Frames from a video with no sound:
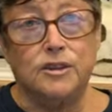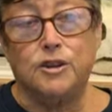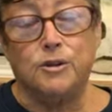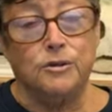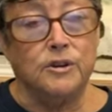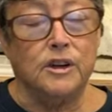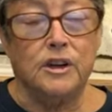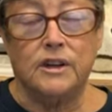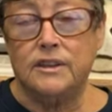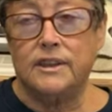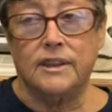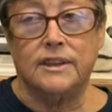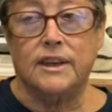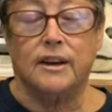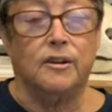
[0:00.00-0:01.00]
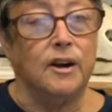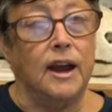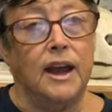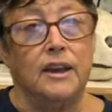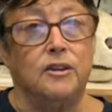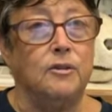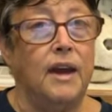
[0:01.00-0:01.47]
tours, etc.,
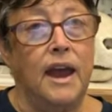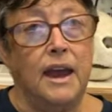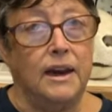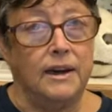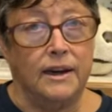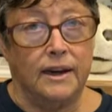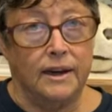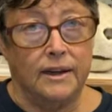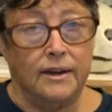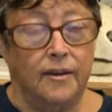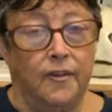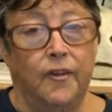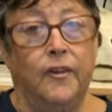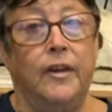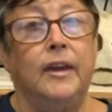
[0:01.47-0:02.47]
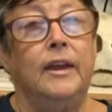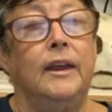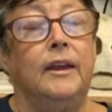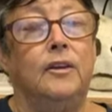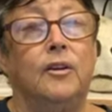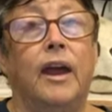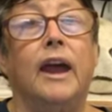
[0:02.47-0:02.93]
and you hated it.
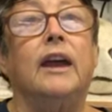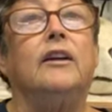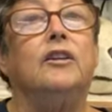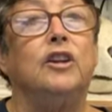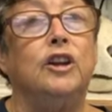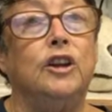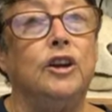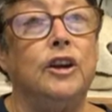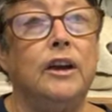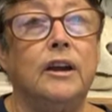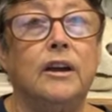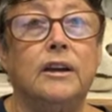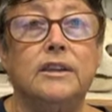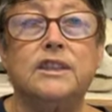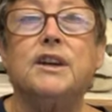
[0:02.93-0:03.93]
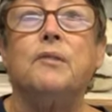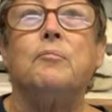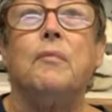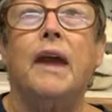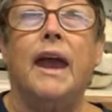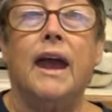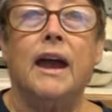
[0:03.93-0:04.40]
Okay, look to
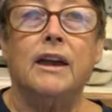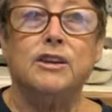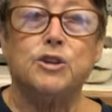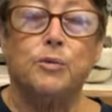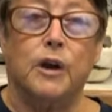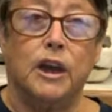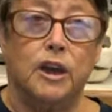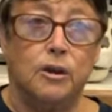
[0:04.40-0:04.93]
match what